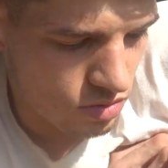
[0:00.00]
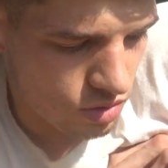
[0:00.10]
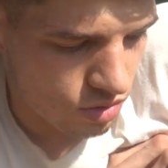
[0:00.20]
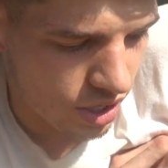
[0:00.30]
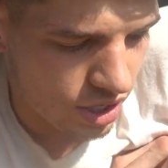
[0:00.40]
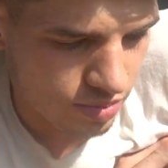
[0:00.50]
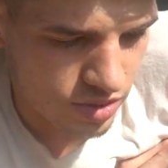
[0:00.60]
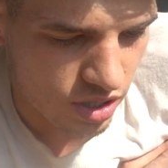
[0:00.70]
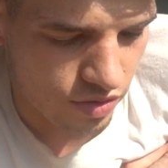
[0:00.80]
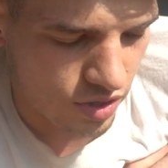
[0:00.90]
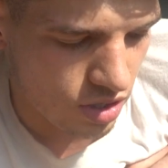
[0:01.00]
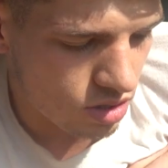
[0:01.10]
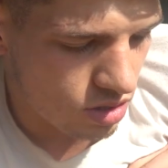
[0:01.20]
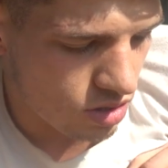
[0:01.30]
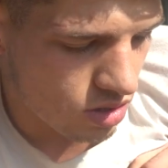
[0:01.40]
Or 90% of it.
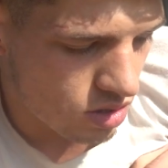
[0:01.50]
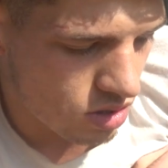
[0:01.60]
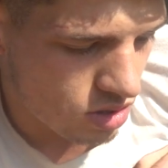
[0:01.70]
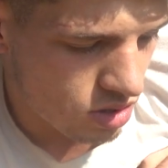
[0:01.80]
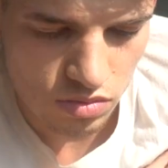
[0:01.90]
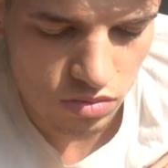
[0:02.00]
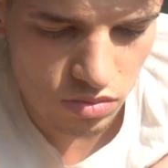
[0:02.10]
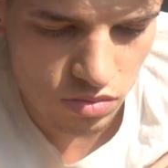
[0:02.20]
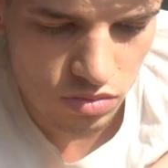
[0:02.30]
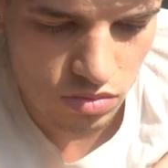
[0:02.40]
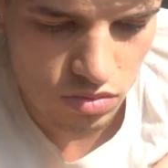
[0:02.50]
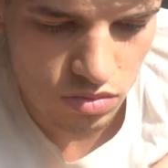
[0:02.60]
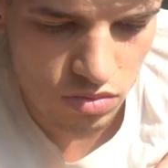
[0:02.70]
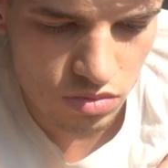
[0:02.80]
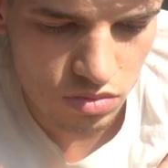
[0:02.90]
Why can't police
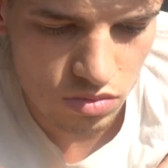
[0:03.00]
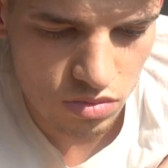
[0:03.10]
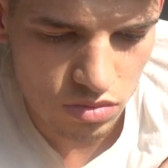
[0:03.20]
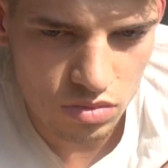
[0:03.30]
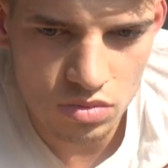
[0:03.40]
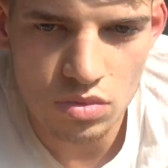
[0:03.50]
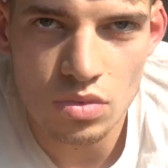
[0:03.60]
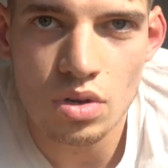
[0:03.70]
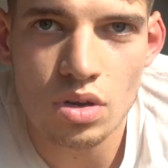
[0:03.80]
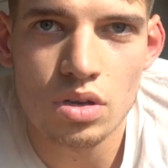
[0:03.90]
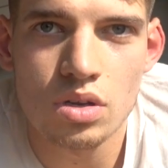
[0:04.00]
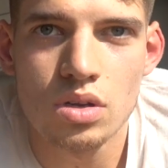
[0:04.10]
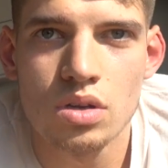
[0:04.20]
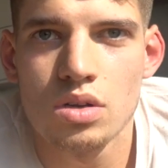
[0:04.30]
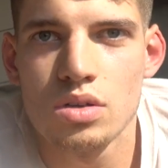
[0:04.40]
get involved? Why can't that happen?
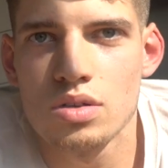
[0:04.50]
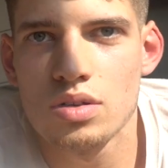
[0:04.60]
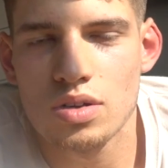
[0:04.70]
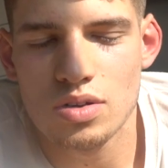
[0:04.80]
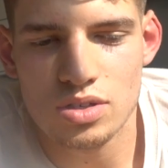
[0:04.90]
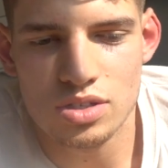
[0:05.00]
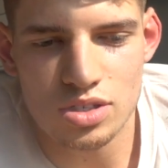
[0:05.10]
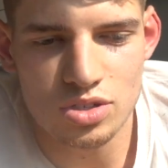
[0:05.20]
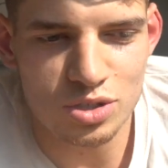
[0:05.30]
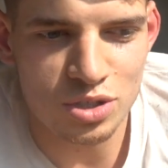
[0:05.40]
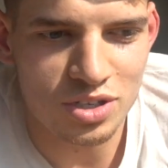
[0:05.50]
Because there's just.